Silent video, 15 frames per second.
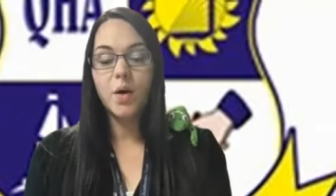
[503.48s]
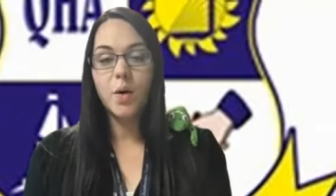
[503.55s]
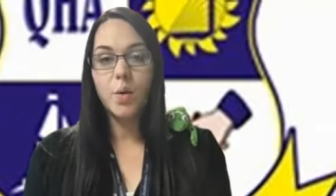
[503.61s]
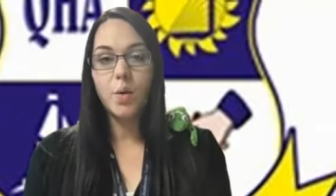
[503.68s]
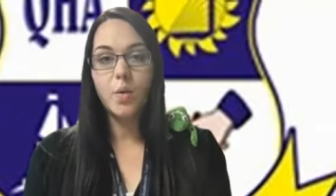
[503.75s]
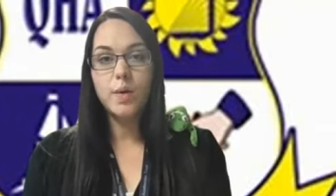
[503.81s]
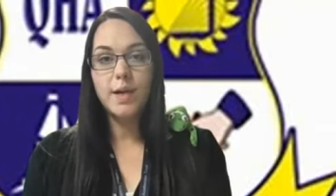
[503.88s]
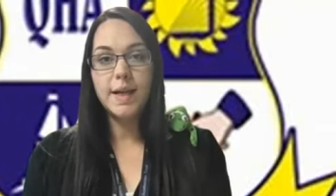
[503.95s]

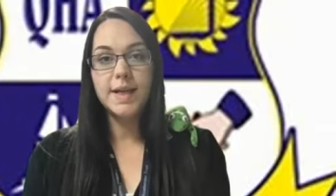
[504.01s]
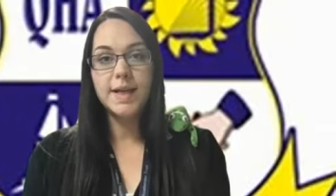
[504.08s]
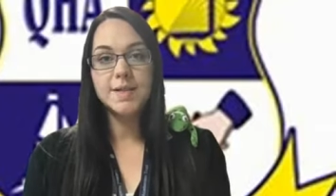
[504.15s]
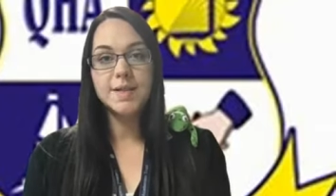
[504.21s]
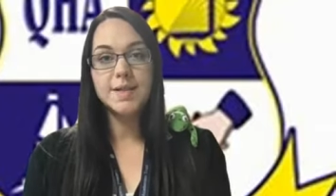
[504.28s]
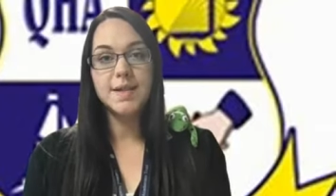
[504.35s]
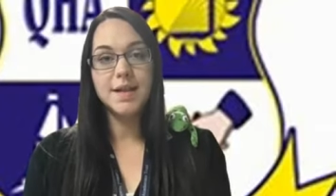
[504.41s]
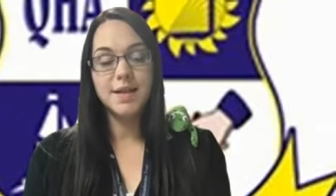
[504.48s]
all link
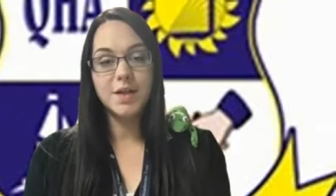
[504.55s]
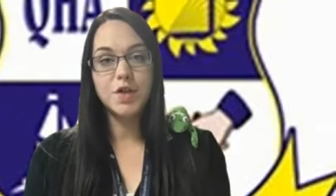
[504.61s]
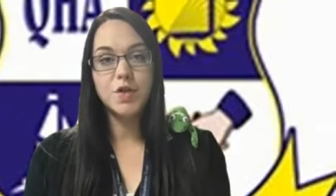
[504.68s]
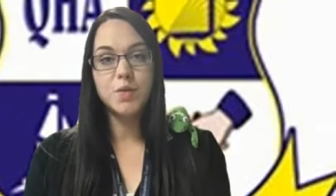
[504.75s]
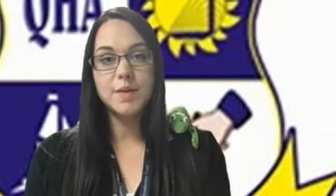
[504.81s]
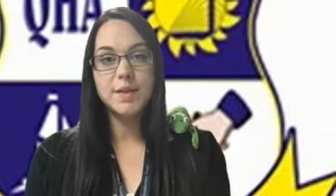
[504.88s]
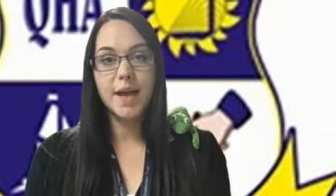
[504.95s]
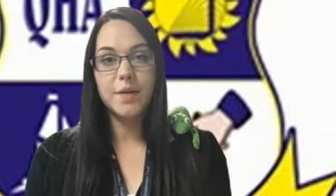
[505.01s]
to the
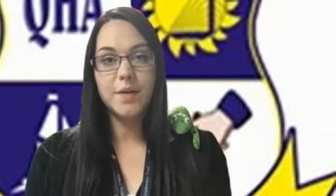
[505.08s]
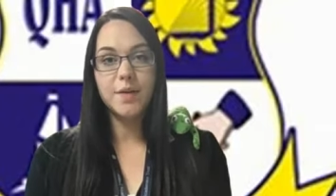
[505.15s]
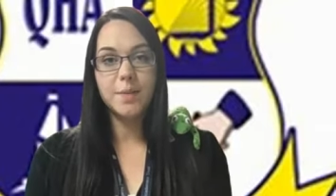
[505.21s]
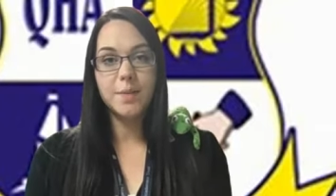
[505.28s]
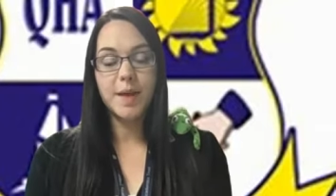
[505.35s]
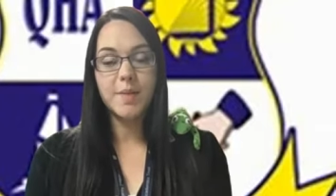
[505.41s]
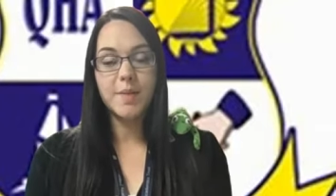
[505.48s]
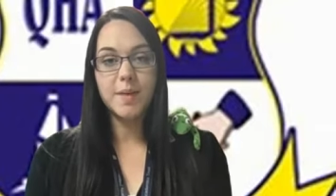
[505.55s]
initial sound
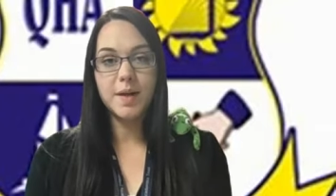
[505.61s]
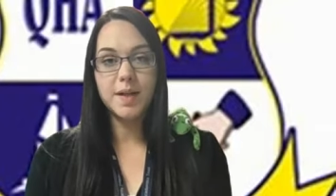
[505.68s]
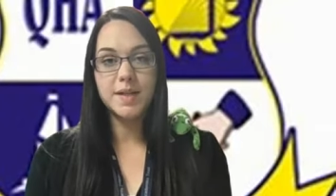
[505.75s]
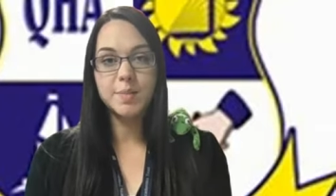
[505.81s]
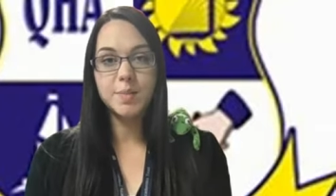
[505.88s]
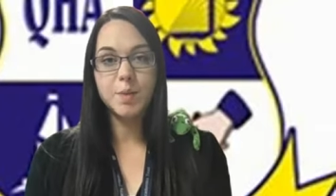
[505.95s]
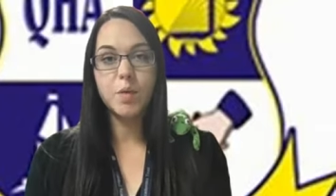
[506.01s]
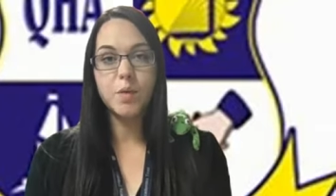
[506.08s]
that they're
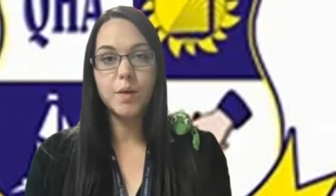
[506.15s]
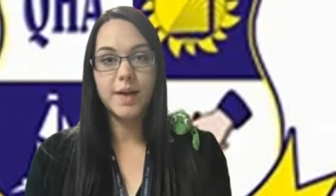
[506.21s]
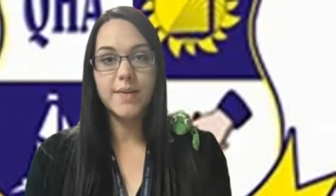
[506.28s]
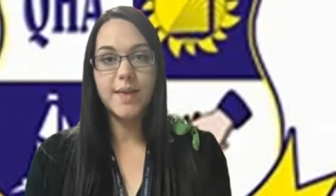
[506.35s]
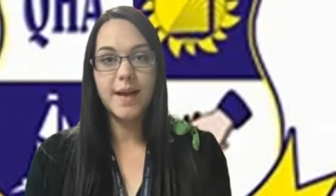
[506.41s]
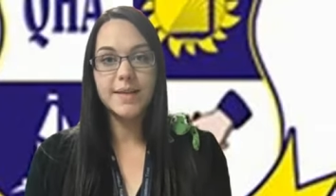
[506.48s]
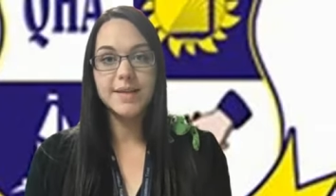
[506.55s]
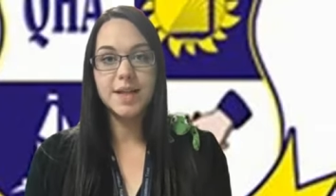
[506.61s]
exploring
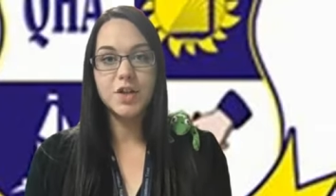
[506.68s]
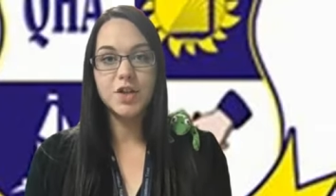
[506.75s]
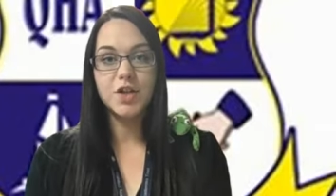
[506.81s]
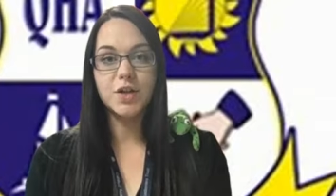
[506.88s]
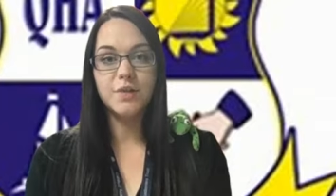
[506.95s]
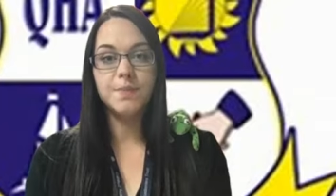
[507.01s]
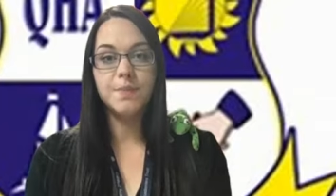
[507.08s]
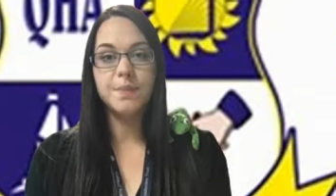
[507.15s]
in that
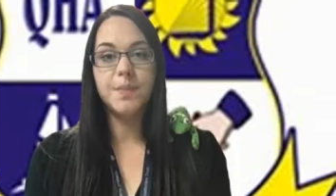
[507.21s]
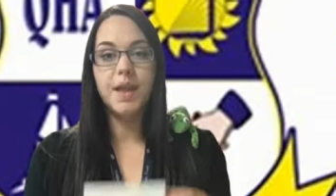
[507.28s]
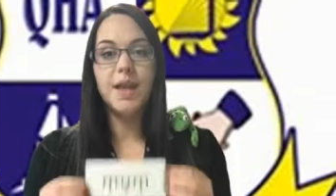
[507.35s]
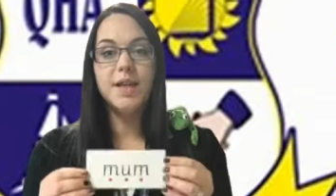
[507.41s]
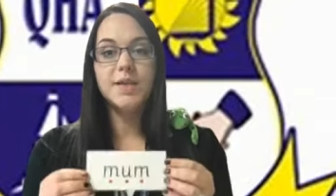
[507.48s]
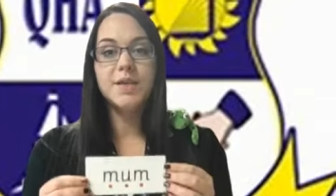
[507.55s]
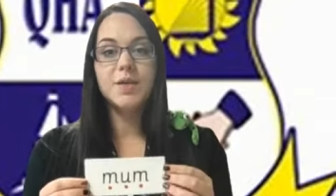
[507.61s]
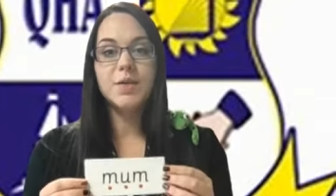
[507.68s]
session.
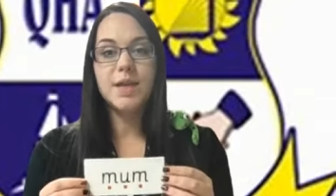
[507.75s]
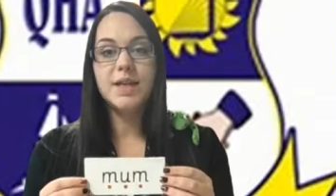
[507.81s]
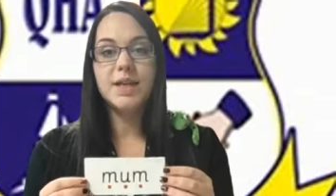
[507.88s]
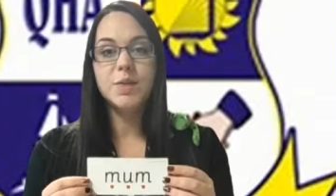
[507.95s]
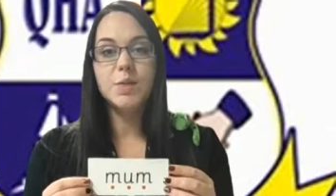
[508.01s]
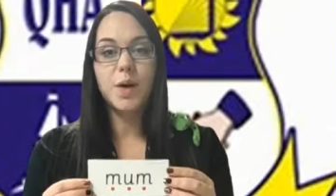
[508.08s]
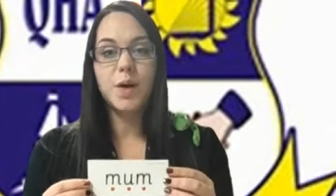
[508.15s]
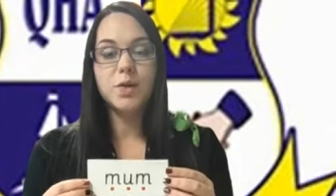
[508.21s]
So
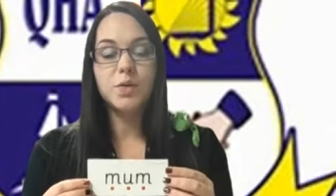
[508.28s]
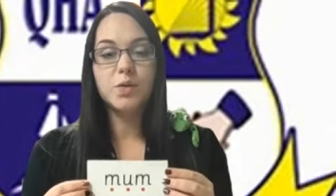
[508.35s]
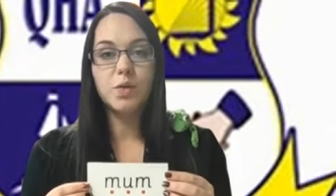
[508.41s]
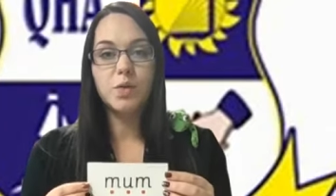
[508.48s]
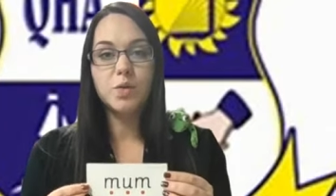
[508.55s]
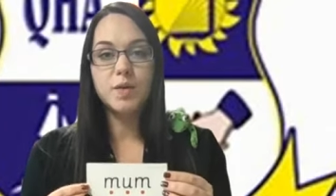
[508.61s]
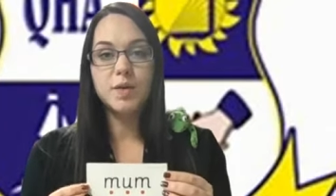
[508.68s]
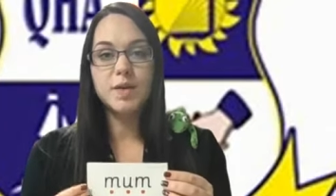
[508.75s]
these words would
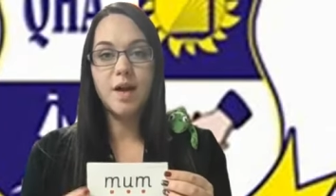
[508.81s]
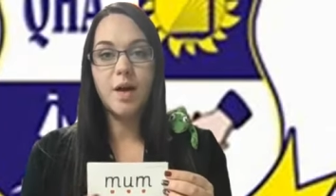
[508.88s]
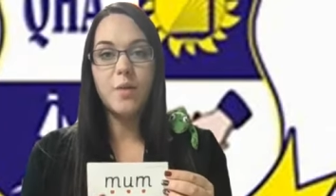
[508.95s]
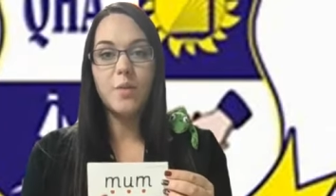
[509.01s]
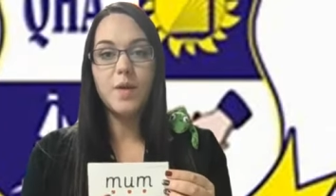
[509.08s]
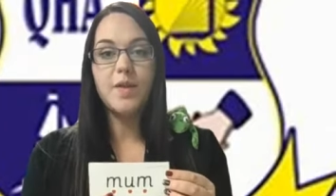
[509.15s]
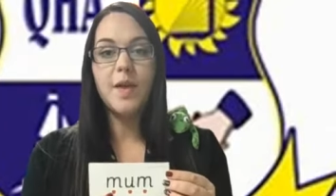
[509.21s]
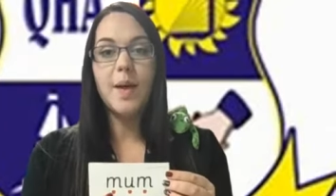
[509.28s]
all
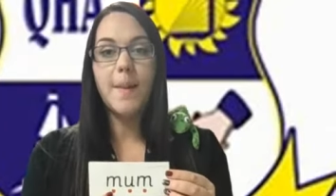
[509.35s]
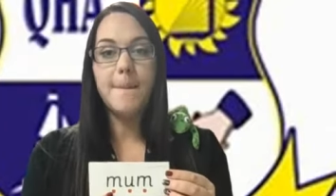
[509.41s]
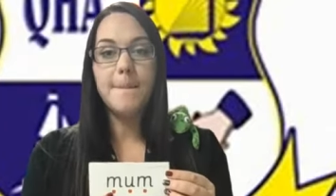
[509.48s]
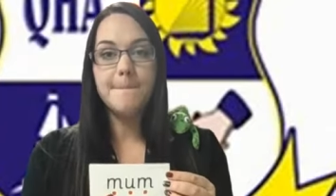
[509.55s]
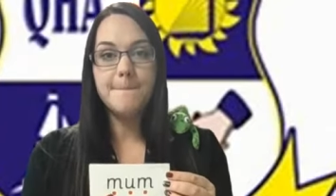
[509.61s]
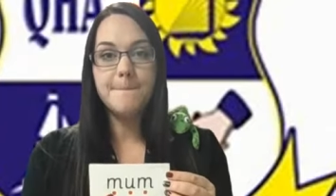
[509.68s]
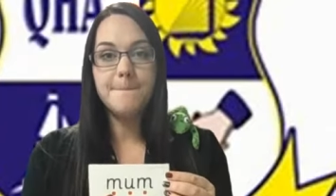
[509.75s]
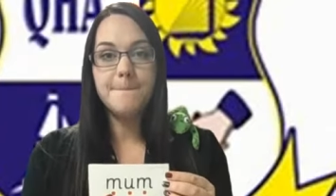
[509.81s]
start with
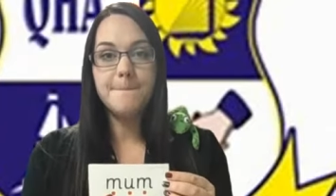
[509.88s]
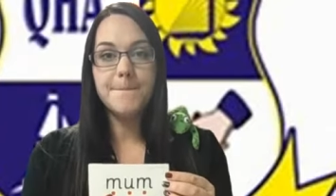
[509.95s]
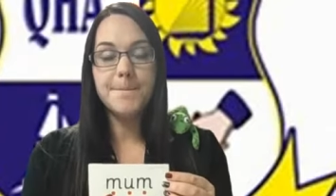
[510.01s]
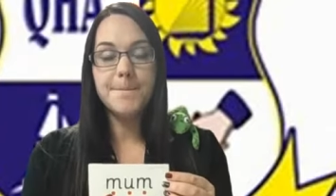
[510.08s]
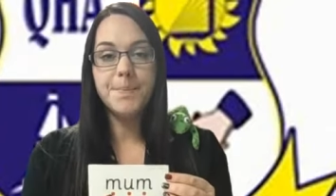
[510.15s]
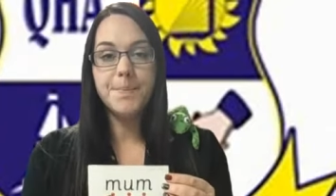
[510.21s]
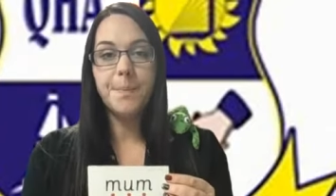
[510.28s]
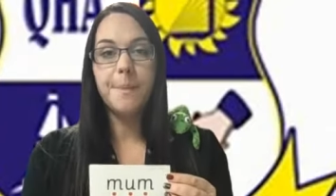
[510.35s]

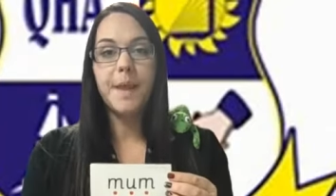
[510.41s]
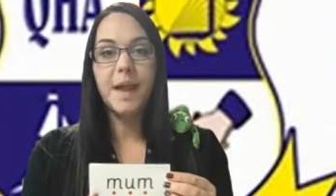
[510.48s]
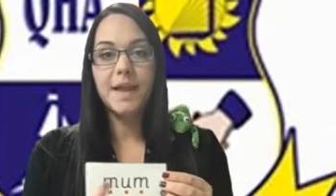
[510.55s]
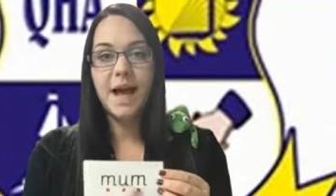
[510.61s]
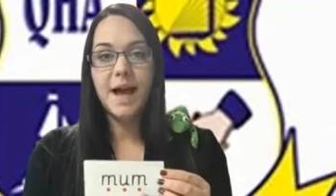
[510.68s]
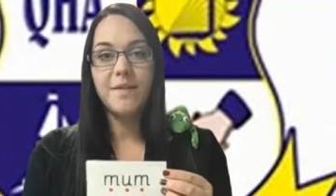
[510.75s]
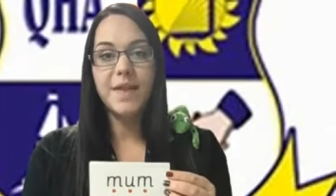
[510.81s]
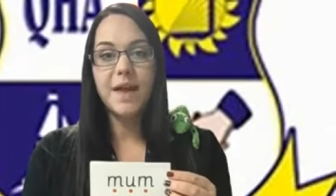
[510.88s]
and
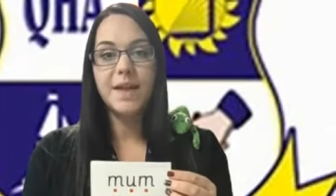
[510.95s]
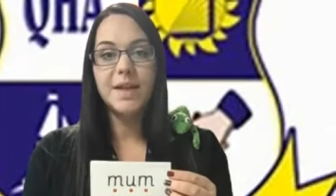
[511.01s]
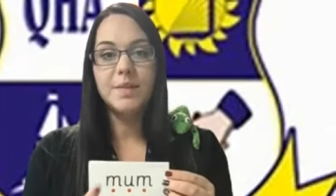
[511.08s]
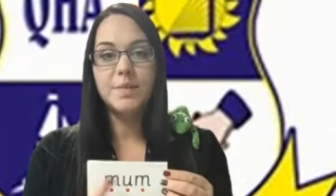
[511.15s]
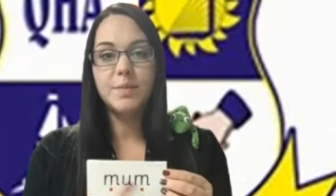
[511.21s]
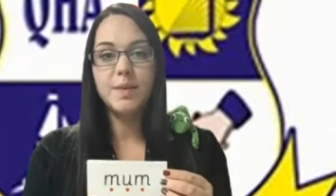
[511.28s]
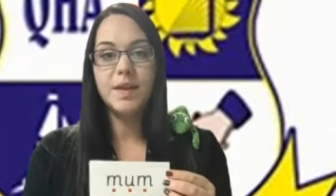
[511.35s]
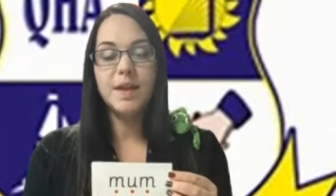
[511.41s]
have that
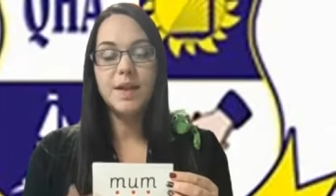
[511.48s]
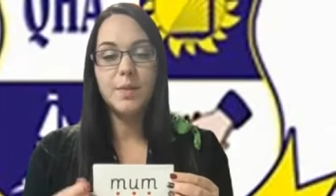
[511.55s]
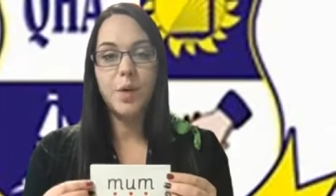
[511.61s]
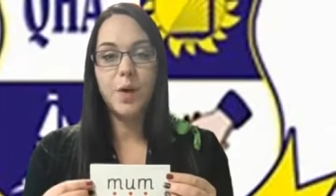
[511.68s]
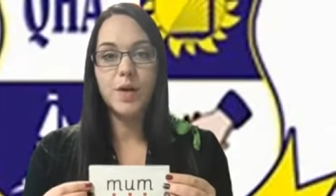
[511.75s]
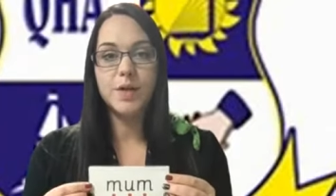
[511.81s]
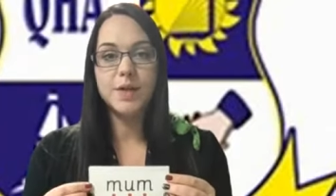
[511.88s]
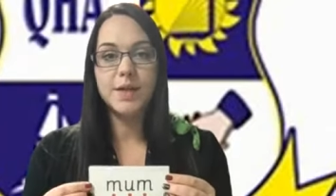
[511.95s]
in the
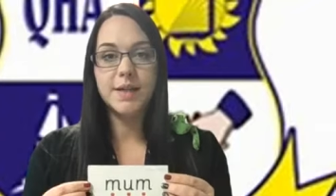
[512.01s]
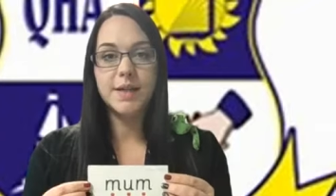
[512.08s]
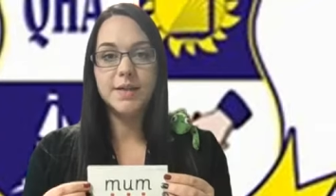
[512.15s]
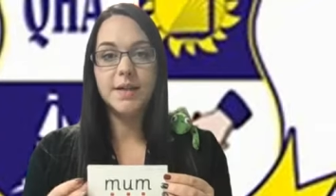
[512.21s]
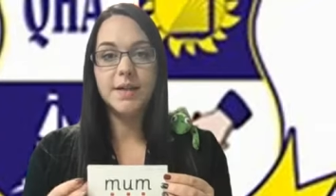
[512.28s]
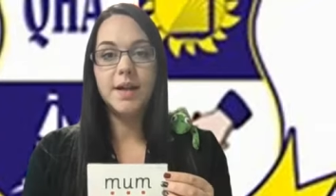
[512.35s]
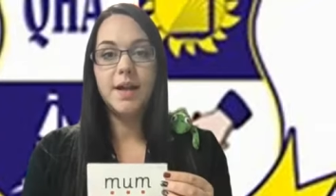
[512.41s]
wording.